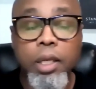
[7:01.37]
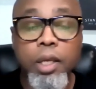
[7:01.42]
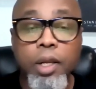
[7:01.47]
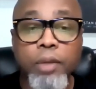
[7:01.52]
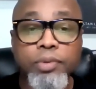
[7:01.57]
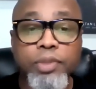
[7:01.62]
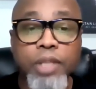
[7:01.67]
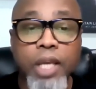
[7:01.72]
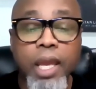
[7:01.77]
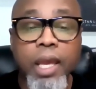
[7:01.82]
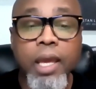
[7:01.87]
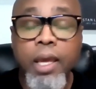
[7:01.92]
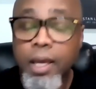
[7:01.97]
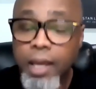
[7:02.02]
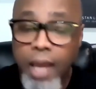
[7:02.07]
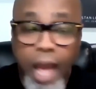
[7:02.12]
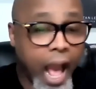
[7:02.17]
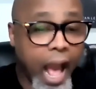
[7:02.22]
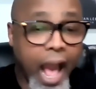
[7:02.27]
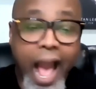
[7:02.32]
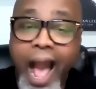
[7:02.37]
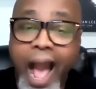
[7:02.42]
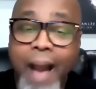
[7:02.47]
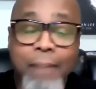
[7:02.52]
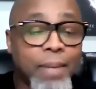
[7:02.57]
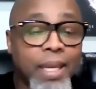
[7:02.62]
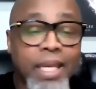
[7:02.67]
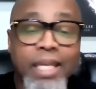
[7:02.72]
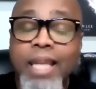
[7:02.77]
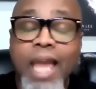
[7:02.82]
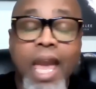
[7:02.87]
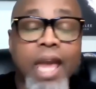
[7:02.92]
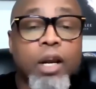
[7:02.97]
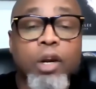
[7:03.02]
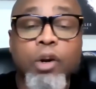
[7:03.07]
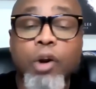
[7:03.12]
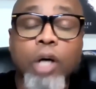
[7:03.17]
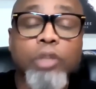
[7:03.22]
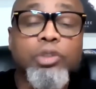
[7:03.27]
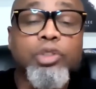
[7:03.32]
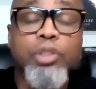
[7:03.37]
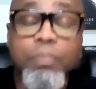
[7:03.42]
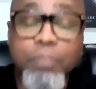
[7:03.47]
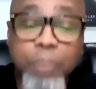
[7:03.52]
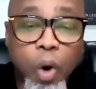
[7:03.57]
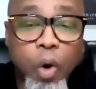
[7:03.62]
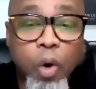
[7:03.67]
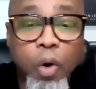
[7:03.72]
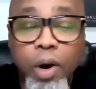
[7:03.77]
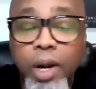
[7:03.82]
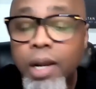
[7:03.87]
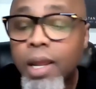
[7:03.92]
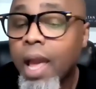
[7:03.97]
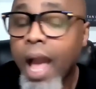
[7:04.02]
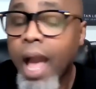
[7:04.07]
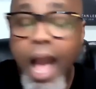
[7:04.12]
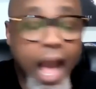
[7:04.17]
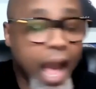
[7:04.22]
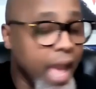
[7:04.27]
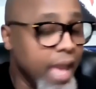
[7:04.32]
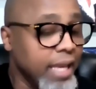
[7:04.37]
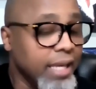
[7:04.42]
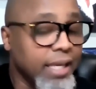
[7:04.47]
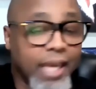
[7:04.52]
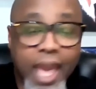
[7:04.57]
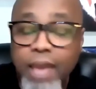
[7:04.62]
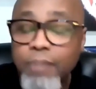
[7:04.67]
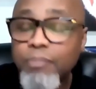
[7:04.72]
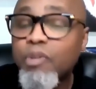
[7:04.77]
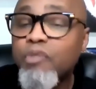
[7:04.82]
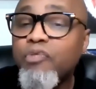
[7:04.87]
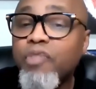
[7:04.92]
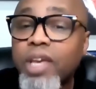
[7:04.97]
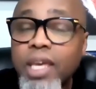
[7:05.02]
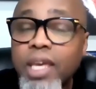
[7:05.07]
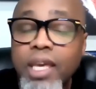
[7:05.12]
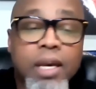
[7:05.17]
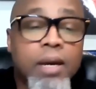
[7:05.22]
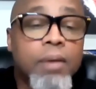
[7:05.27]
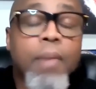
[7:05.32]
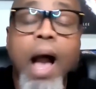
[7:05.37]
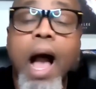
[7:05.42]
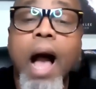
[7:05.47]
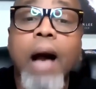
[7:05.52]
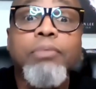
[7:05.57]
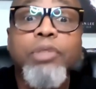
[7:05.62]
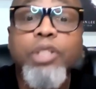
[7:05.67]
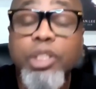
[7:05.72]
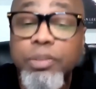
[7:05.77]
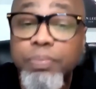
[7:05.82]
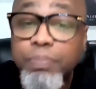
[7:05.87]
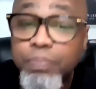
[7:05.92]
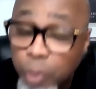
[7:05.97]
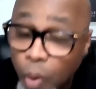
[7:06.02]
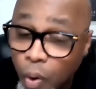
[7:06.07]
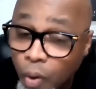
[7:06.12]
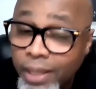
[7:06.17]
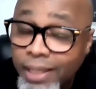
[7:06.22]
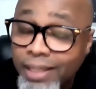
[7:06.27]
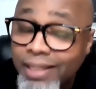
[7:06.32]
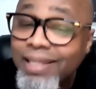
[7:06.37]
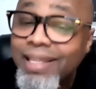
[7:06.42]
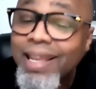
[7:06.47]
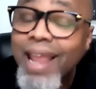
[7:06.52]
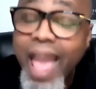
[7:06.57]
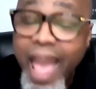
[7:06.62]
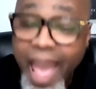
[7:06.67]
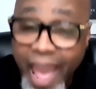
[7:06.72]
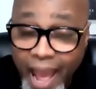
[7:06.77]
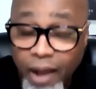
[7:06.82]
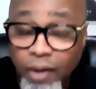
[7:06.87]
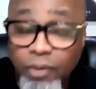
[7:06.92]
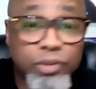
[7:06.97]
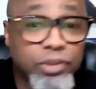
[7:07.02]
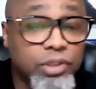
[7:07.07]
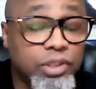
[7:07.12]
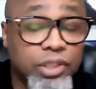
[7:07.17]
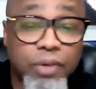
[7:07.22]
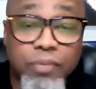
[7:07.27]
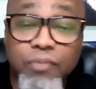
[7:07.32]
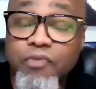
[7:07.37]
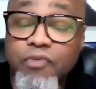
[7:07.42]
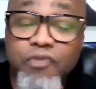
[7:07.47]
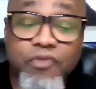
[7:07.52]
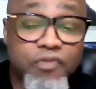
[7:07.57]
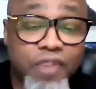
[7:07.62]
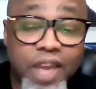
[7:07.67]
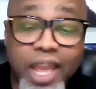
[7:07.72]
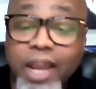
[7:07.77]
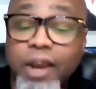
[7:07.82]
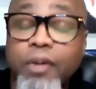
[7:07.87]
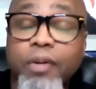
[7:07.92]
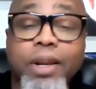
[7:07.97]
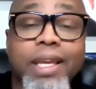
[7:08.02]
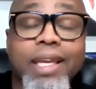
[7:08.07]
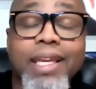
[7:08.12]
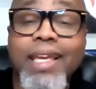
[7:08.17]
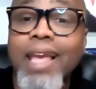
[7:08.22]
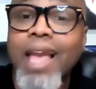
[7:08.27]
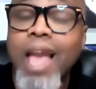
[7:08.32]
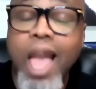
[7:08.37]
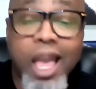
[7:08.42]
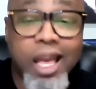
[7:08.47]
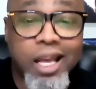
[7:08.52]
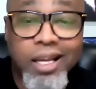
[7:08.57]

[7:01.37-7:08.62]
You know what I'm saying? I, I mean that across the board. I ain't caping for him. I'm just pointing out some very